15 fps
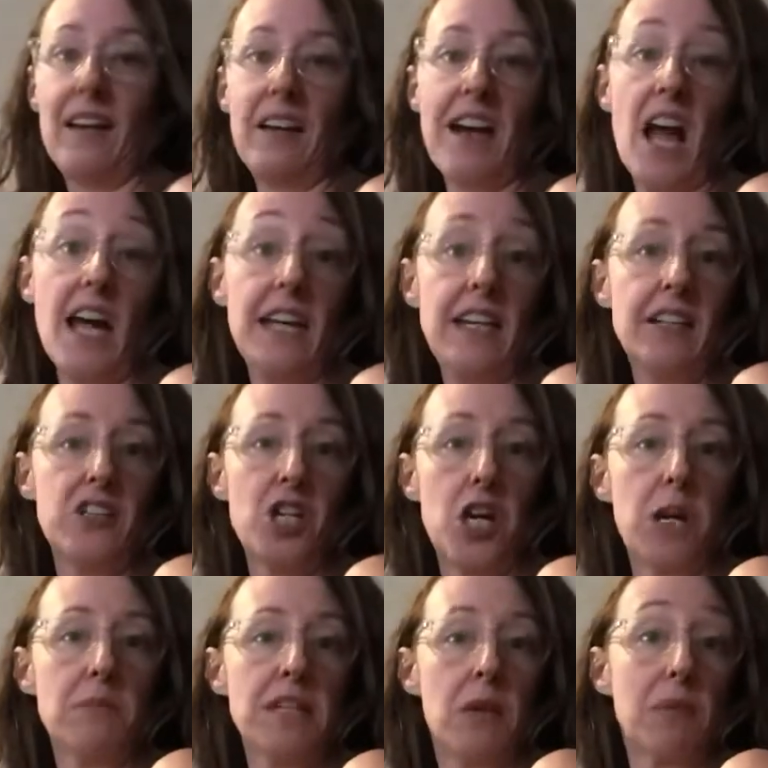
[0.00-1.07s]
hiking
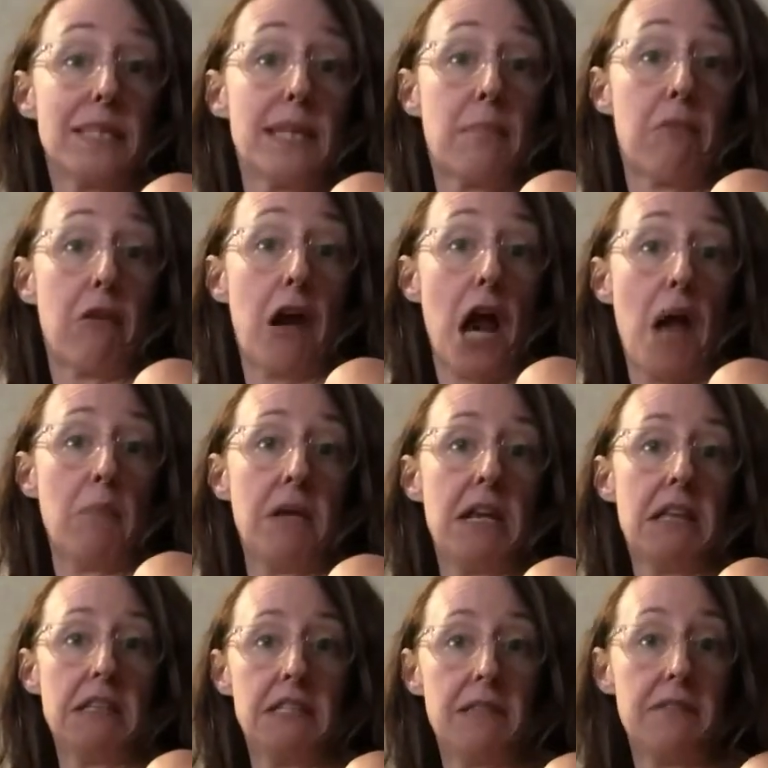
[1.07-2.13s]
terms, like what's the
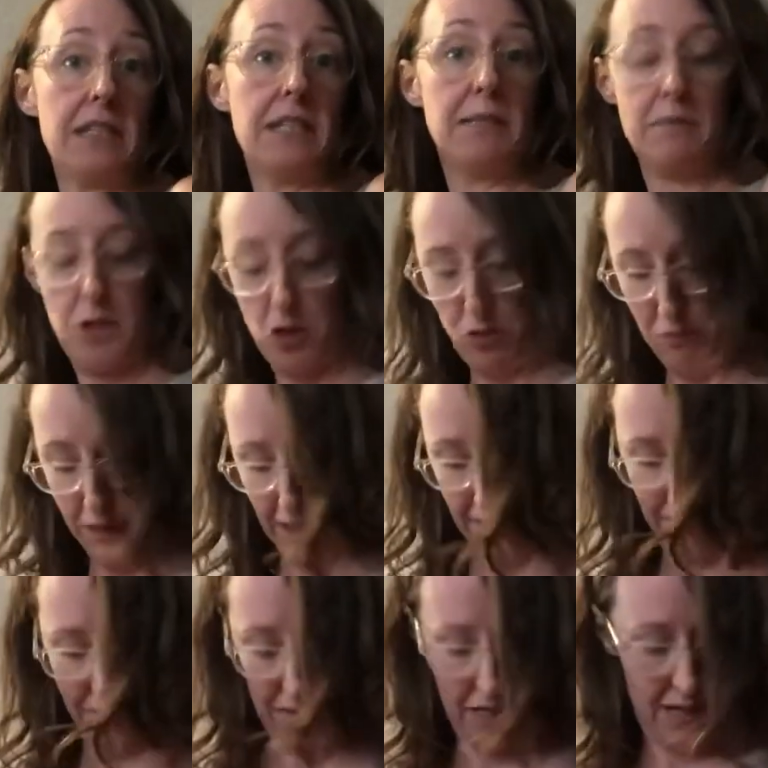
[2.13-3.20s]
prominence of these boobs.
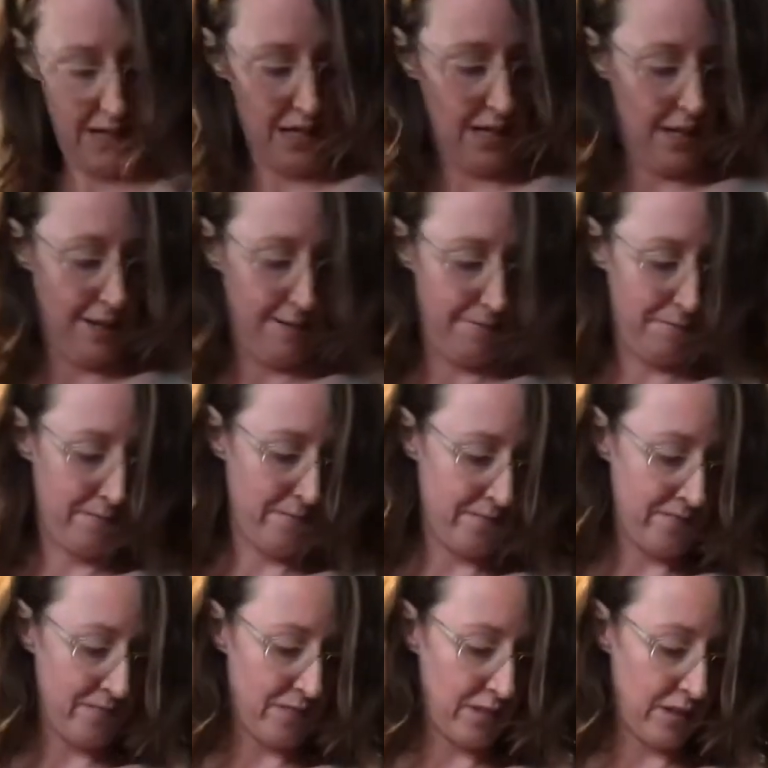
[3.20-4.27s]

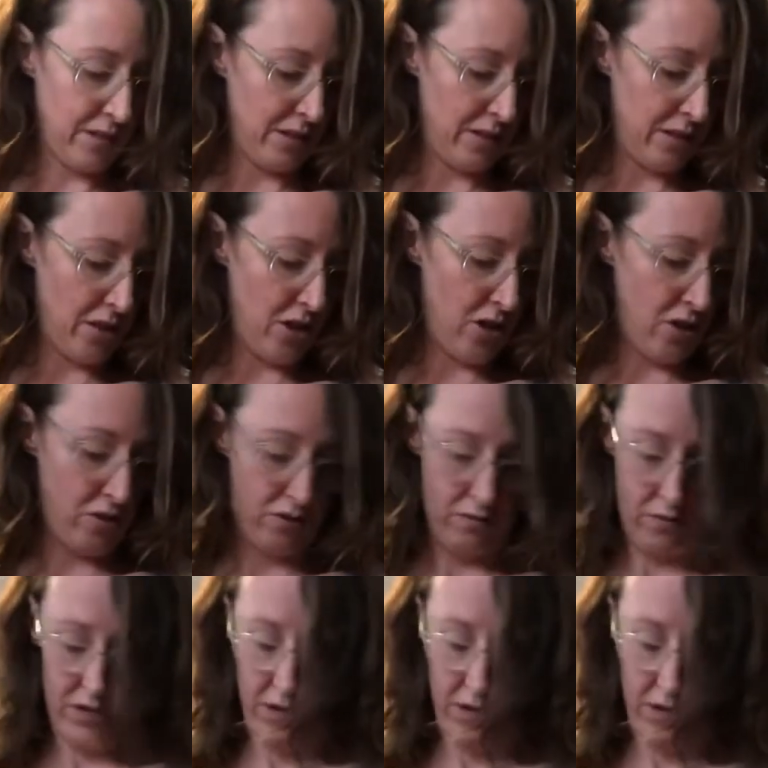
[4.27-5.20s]
And so,